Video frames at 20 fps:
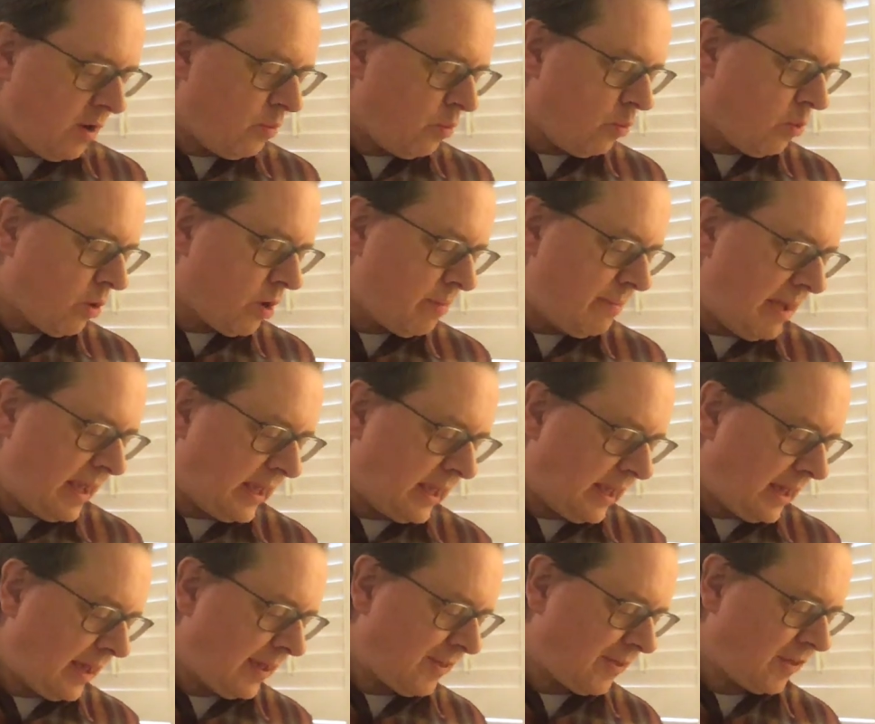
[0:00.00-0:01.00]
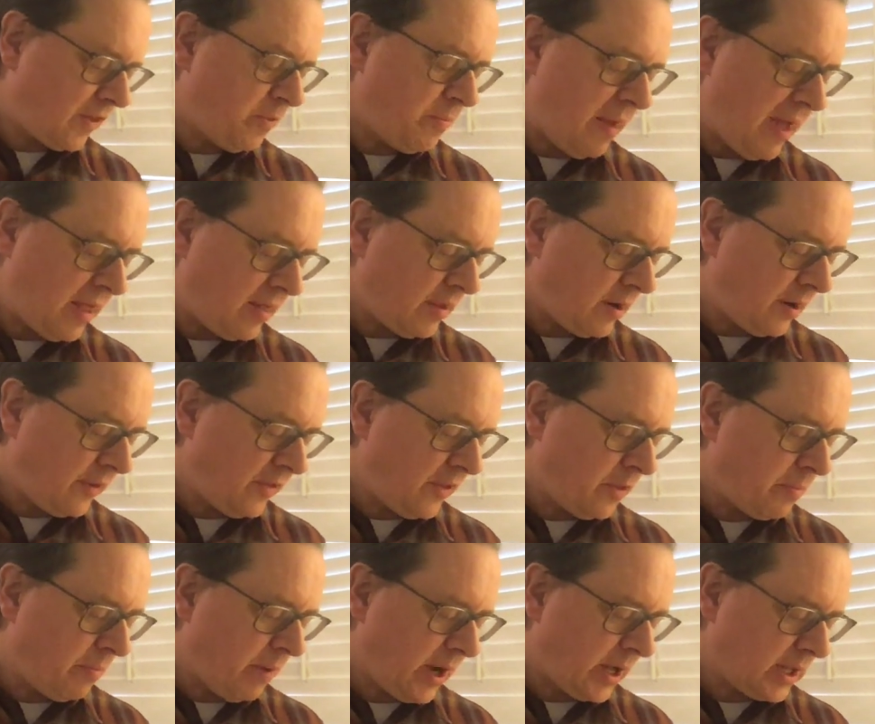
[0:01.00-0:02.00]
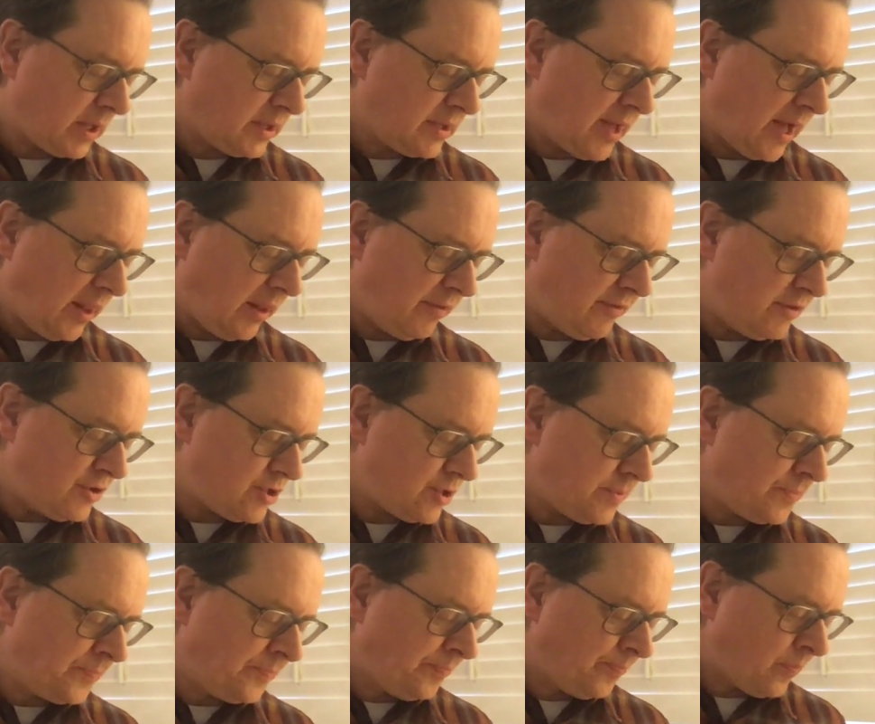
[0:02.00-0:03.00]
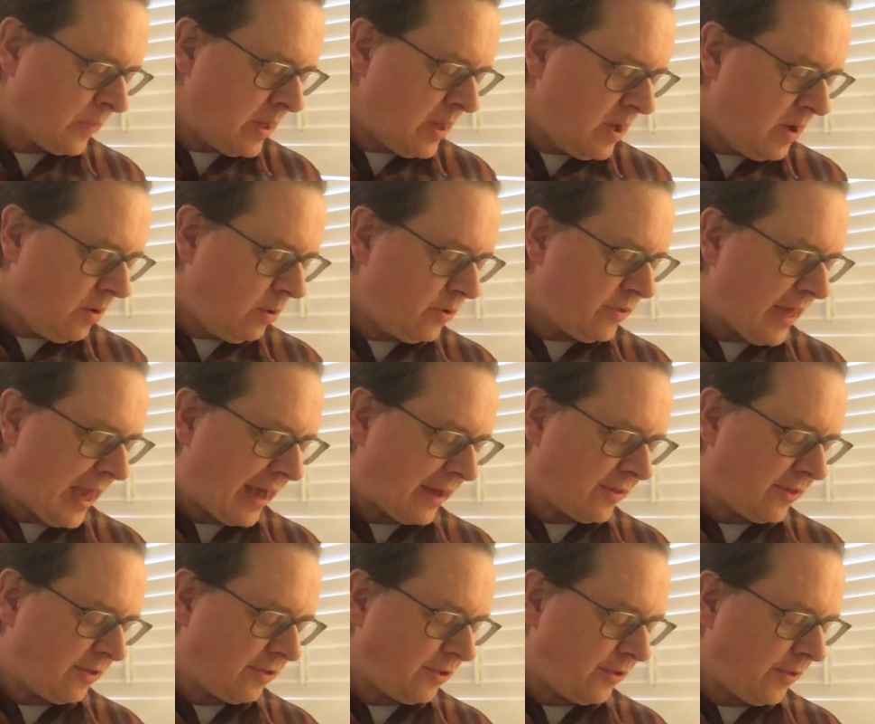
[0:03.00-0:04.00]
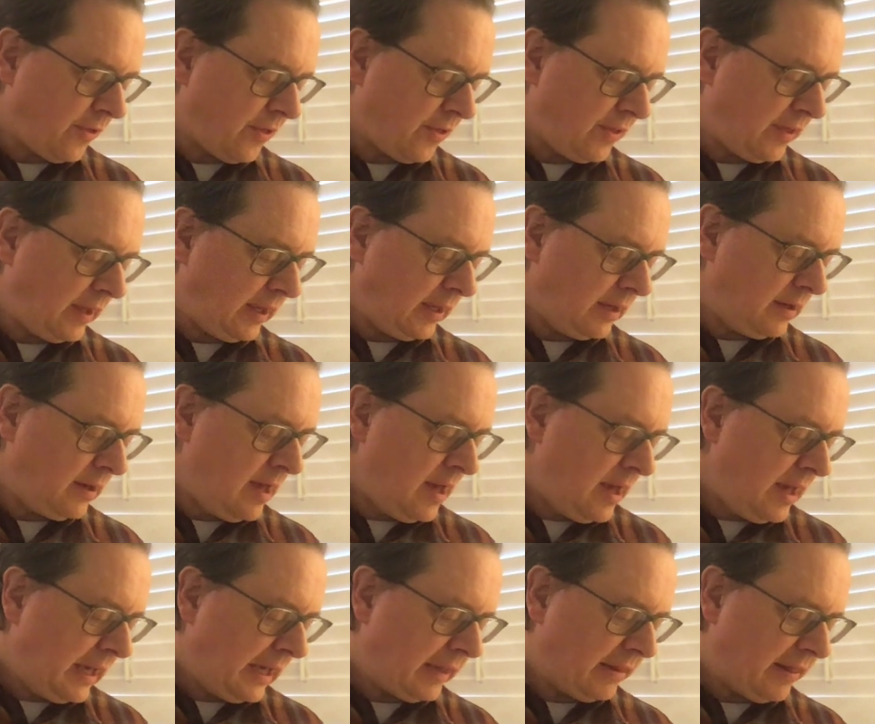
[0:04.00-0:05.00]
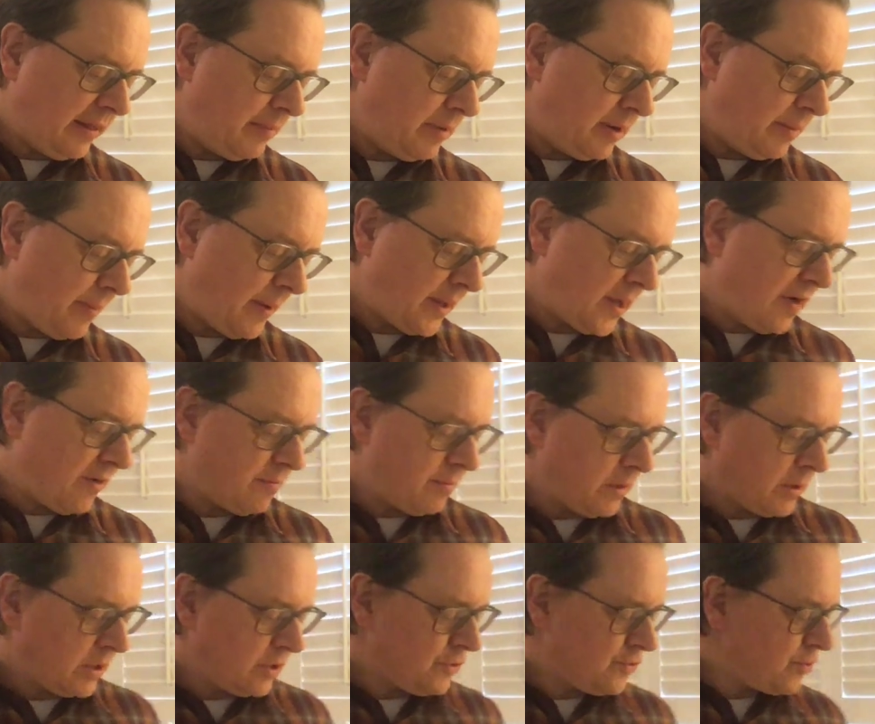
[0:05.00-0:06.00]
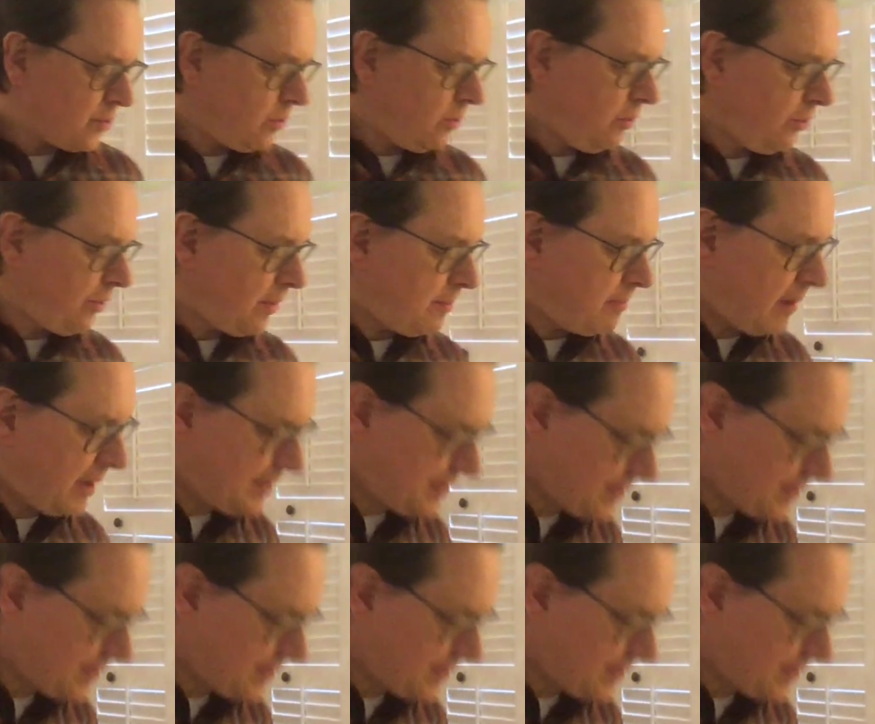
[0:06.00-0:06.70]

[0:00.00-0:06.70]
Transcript: war making has expanded on this model. Television, whose access to the scene is limited by government controls and by